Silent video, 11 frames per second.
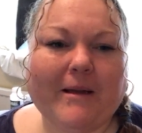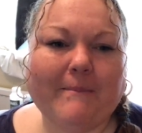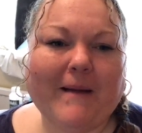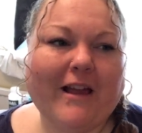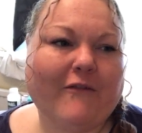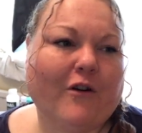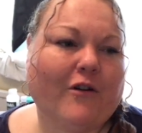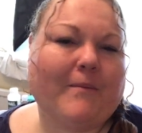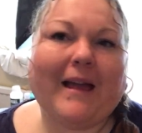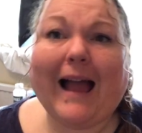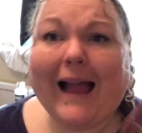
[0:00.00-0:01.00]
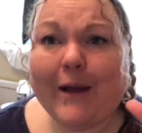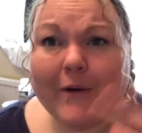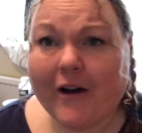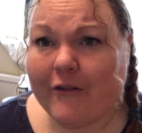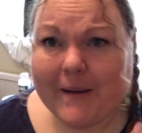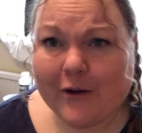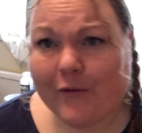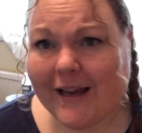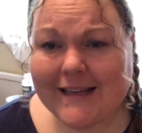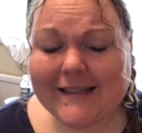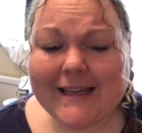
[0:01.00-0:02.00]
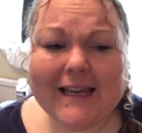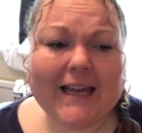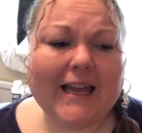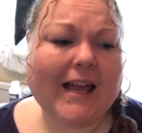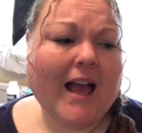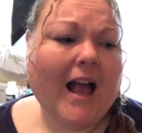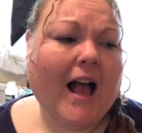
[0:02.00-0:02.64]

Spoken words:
It may have gone a bit haywire, a bit crazy.